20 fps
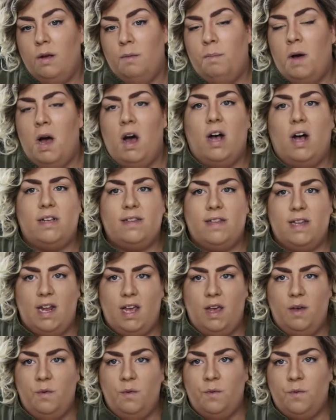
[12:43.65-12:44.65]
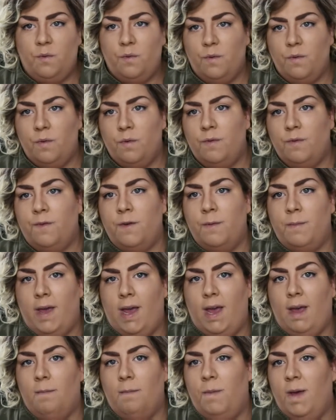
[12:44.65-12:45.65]
positive for
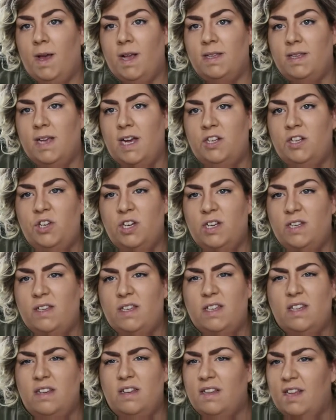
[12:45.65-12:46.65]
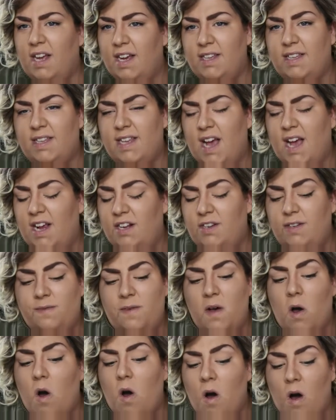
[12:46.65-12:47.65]
me, because I just, like I said, I just
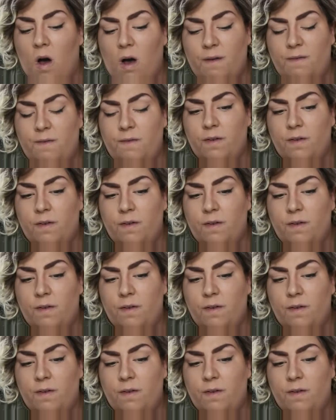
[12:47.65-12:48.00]
felt off.